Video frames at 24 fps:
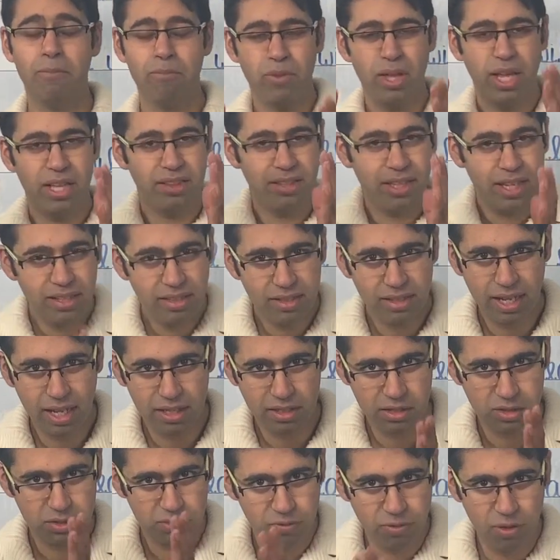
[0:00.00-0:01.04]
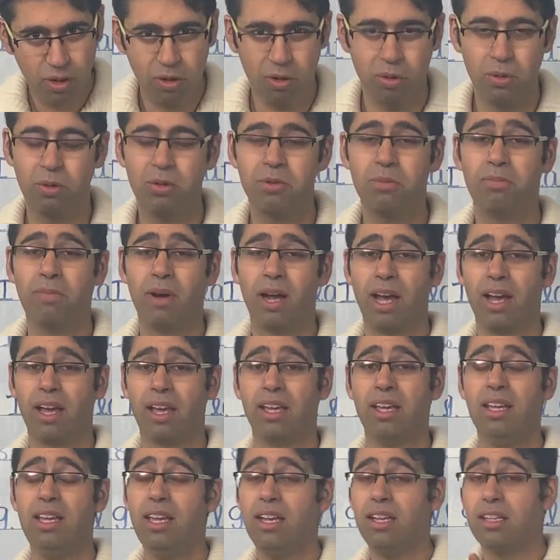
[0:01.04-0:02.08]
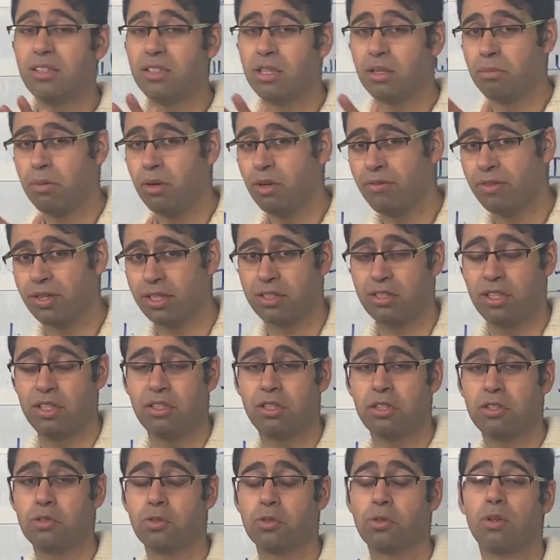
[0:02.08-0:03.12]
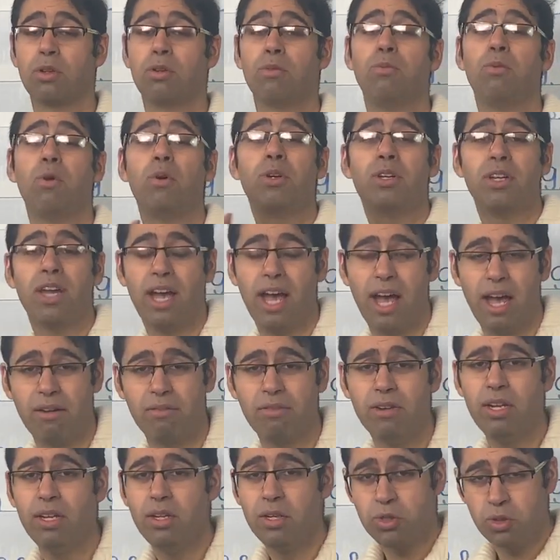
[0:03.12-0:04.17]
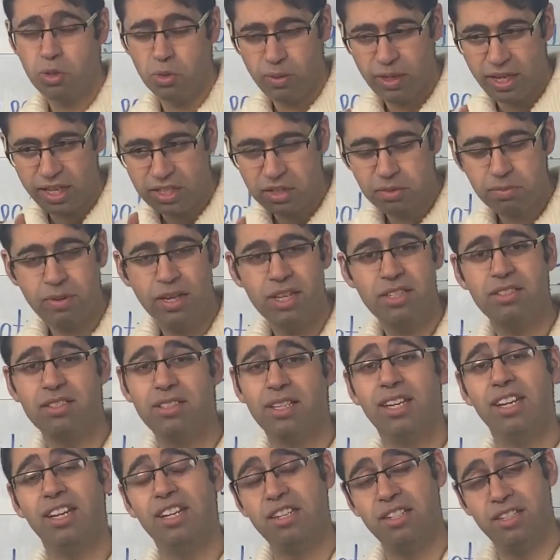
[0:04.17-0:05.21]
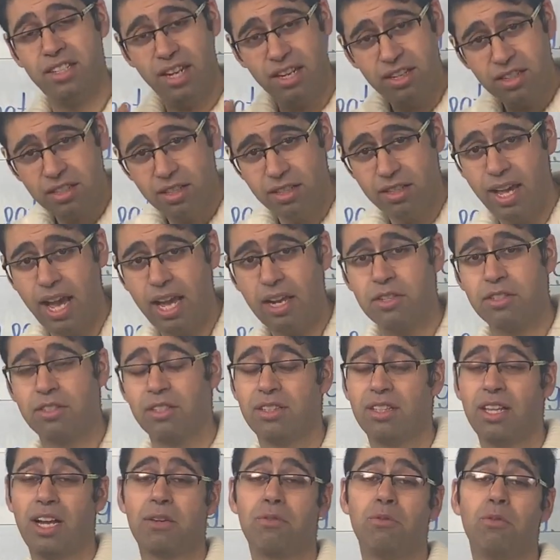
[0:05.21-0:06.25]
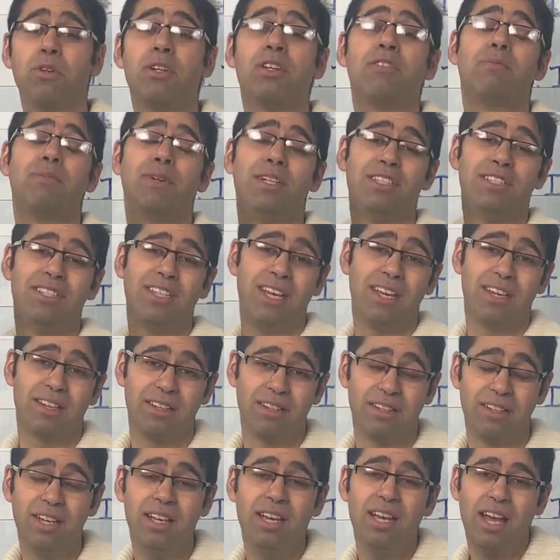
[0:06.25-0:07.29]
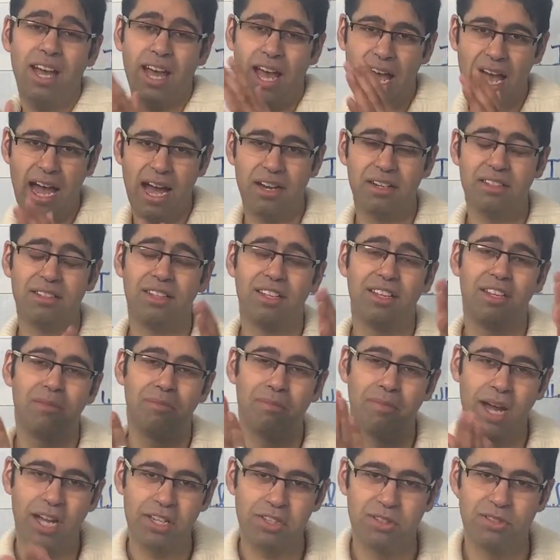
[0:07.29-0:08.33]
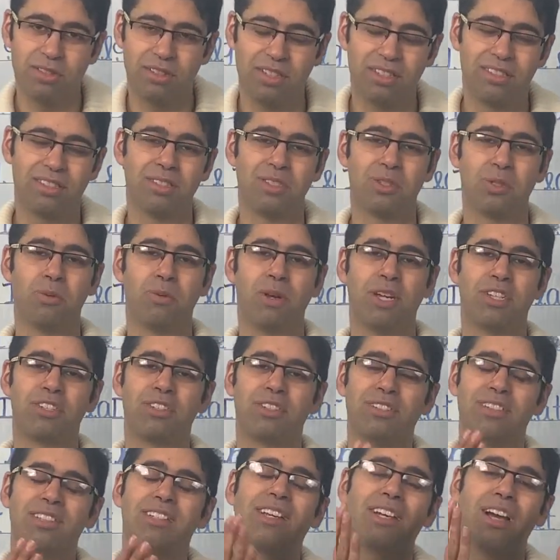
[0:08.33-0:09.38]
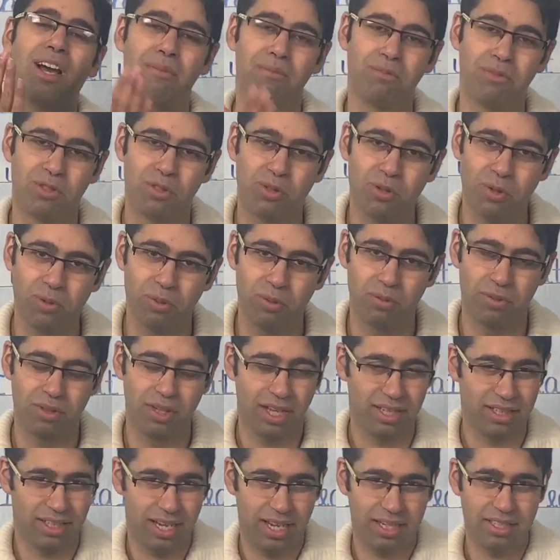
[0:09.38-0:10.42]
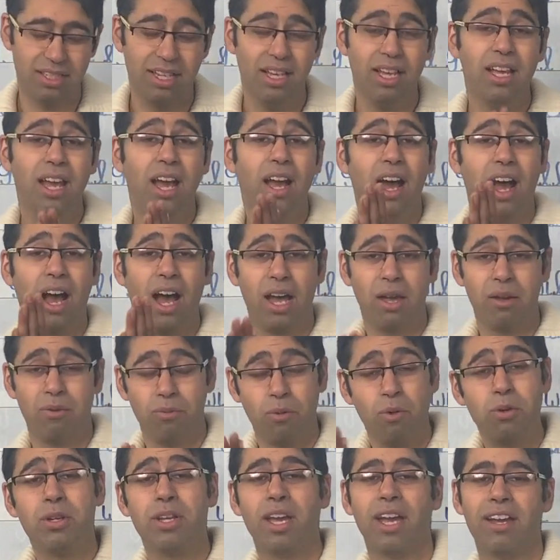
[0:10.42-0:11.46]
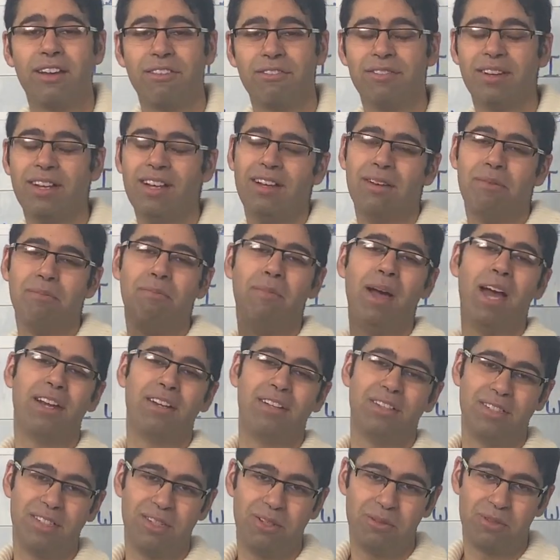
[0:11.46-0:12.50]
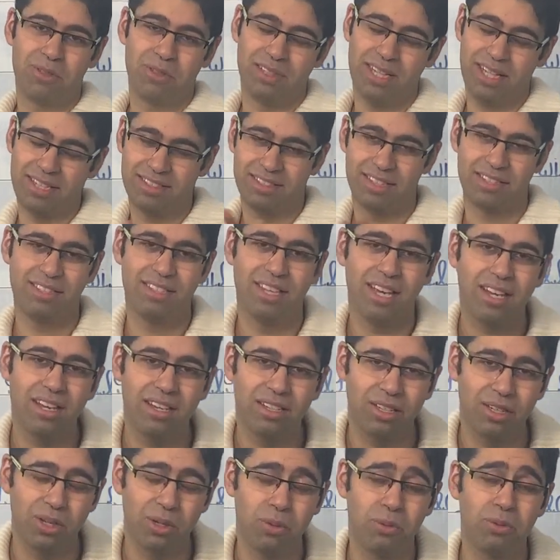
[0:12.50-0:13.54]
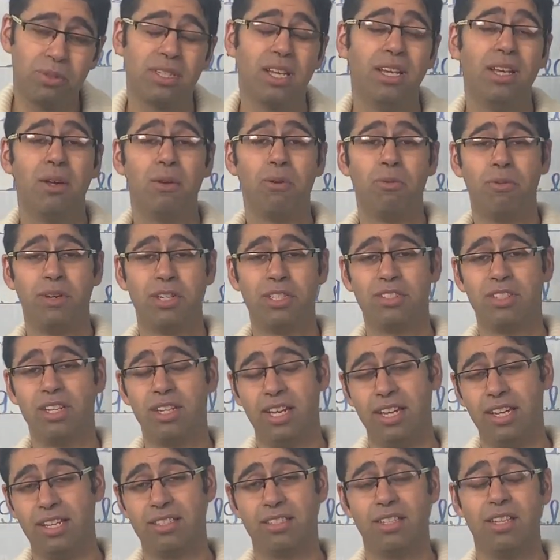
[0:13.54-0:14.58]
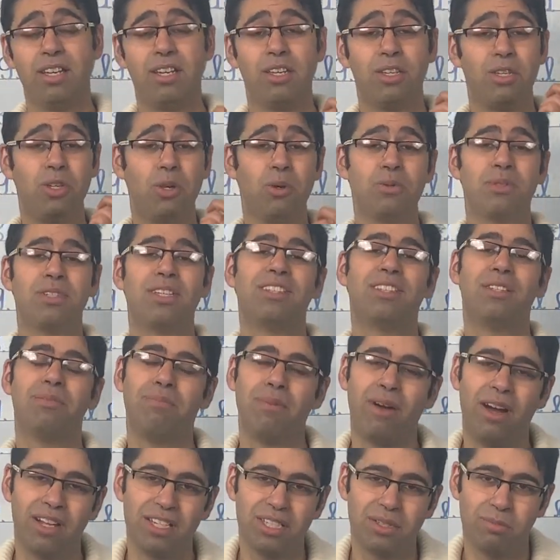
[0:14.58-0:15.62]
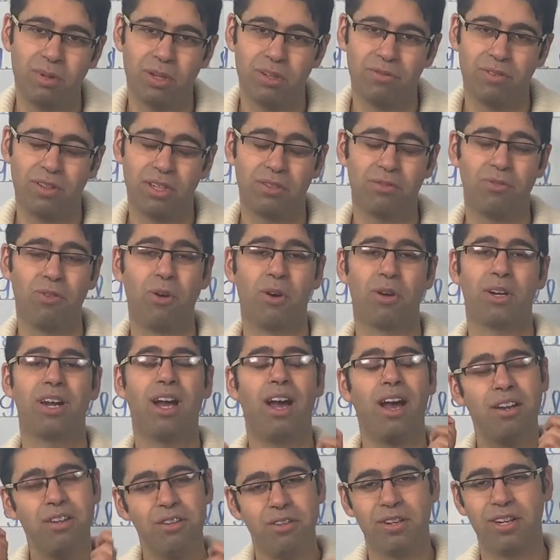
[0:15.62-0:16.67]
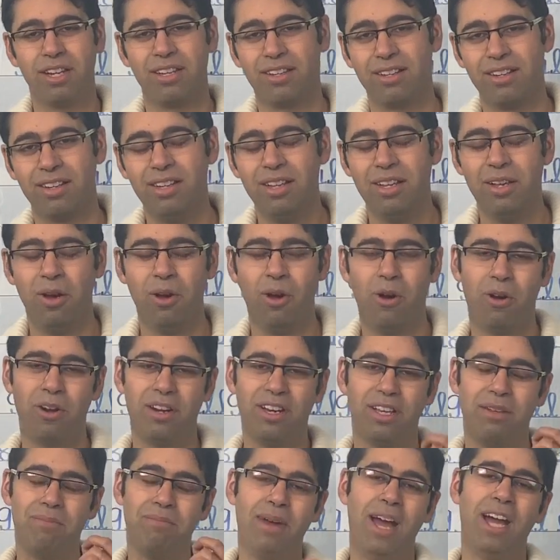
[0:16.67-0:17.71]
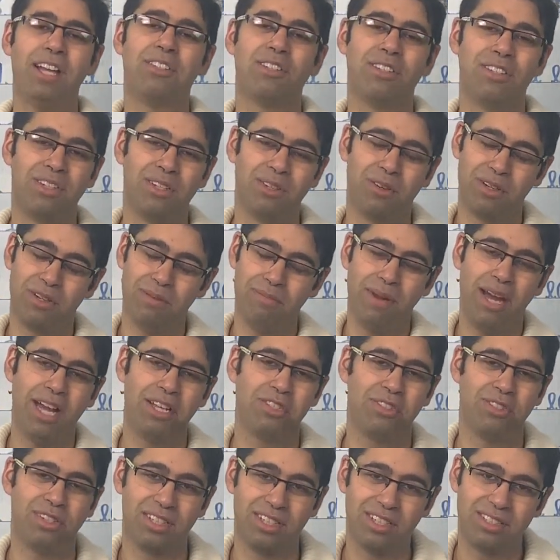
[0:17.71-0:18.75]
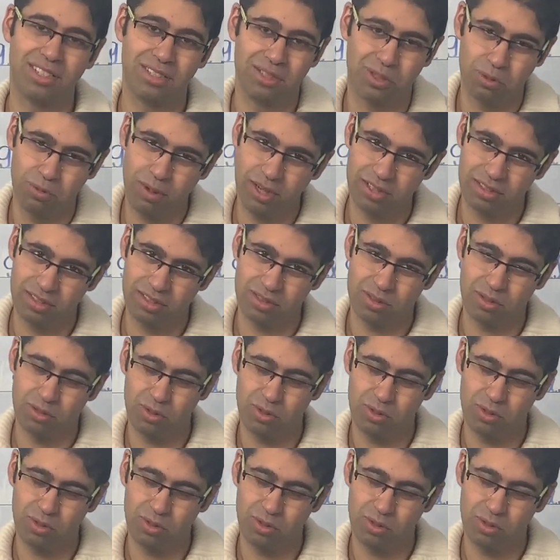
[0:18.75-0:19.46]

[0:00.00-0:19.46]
And then that is followed by the perfect conditional would have to express the intended action that would have been taken had the imaginary situation come true. And that's I would have married you. So that's the second use, which is using the past perfect for unreal or imagined or imaginary situations.